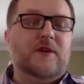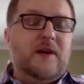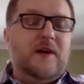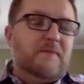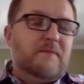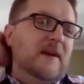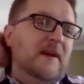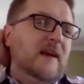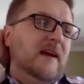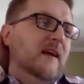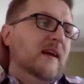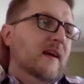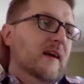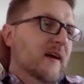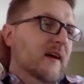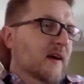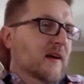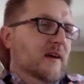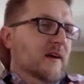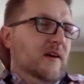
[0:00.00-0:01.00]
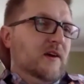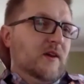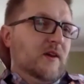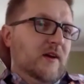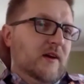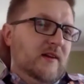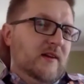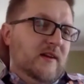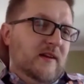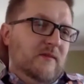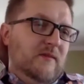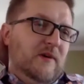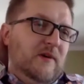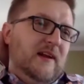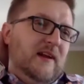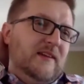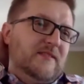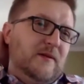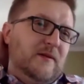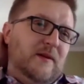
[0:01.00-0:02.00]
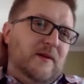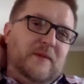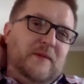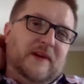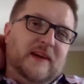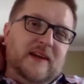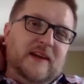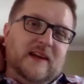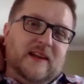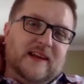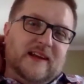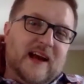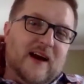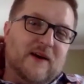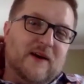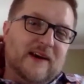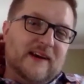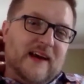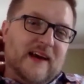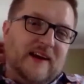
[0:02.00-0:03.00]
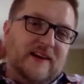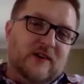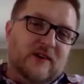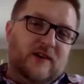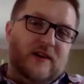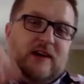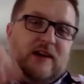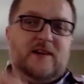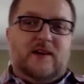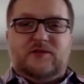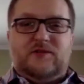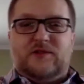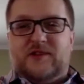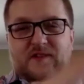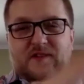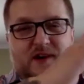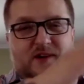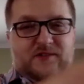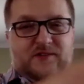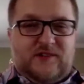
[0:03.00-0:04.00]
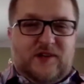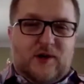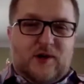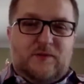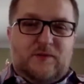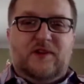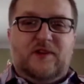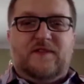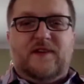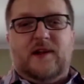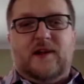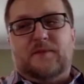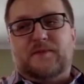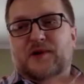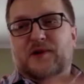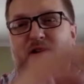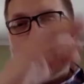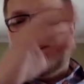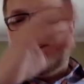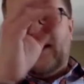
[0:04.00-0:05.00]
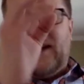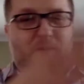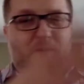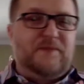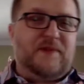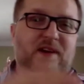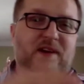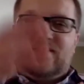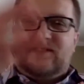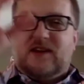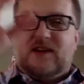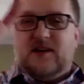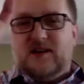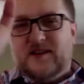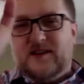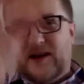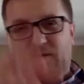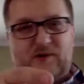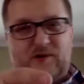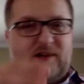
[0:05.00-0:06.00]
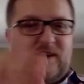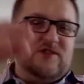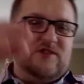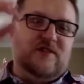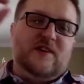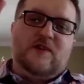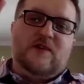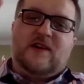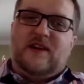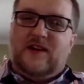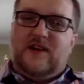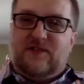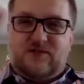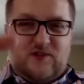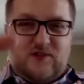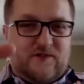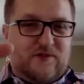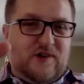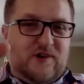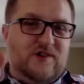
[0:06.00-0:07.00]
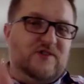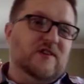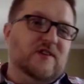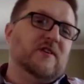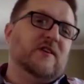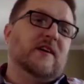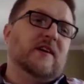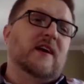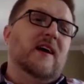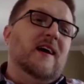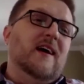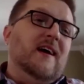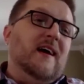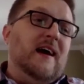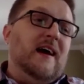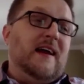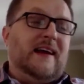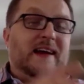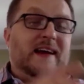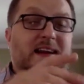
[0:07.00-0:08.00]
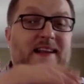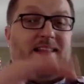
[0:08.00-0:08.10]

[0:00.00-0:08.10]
To me, you know, when I said in the beginning, like how I got here, I was a terrible developer. I did help desk, I did network engineering, I did server engineering, and I kind